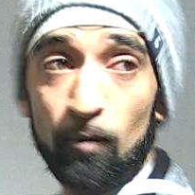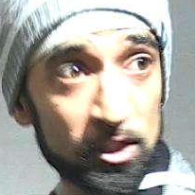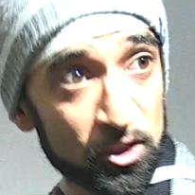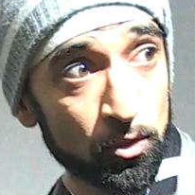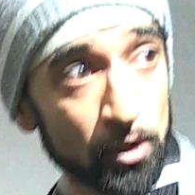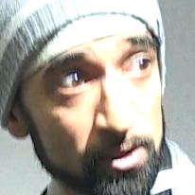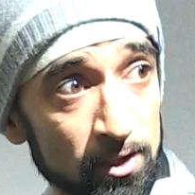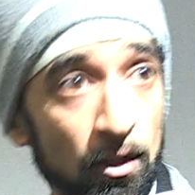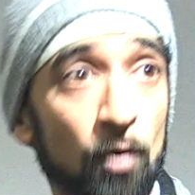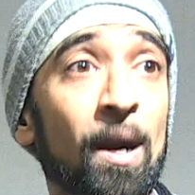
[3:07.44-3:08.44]
Rush to your
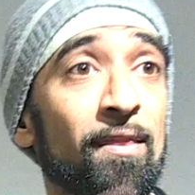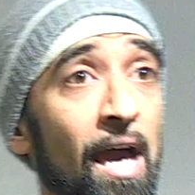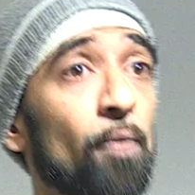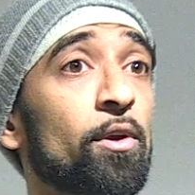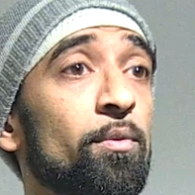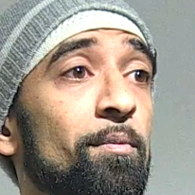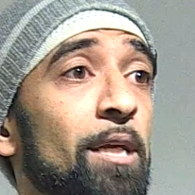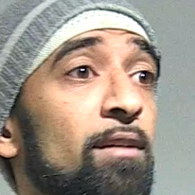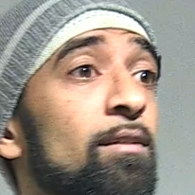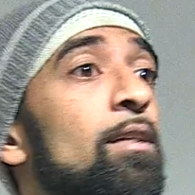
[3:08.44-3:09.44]
salah. By that, what we mean